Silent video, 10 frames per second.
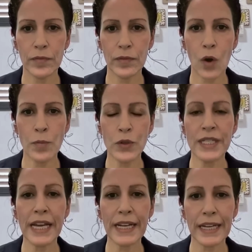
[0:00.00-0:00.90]

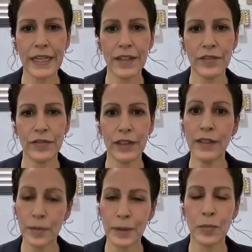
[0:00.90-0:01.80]
almost a
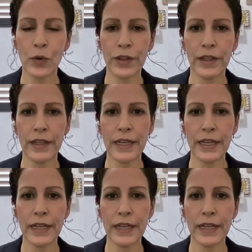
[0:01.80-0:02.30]
little bit more than a